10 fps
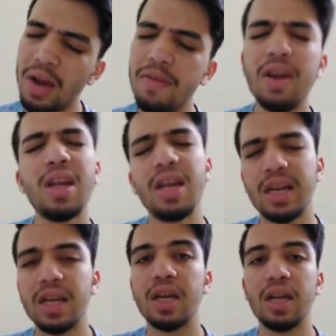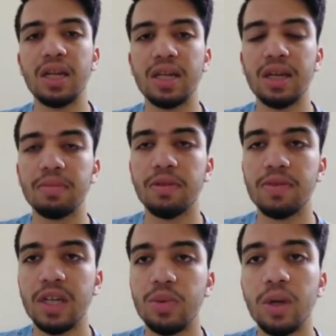Very little in the terms
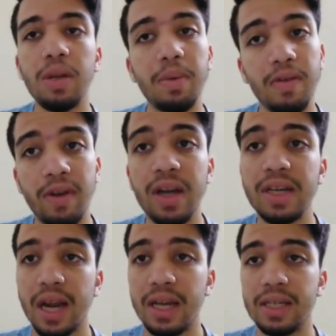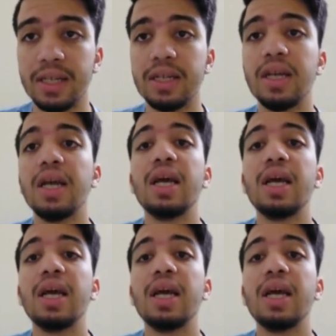of T20, but very talented.